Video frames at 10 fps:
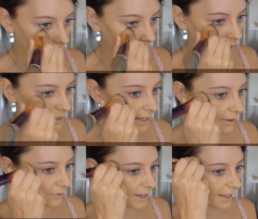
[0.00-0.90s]
And it's
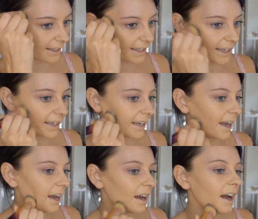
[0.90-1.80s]
definitely
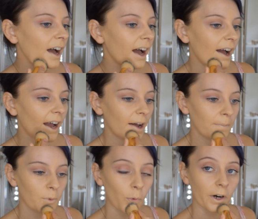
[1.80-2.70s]
a
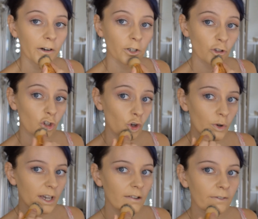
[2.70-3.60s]
more
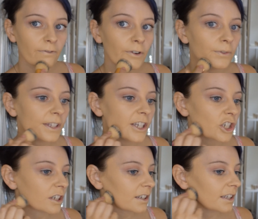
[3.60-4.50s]
dewy
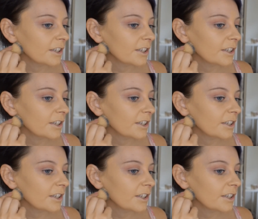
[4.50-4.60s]
foundation.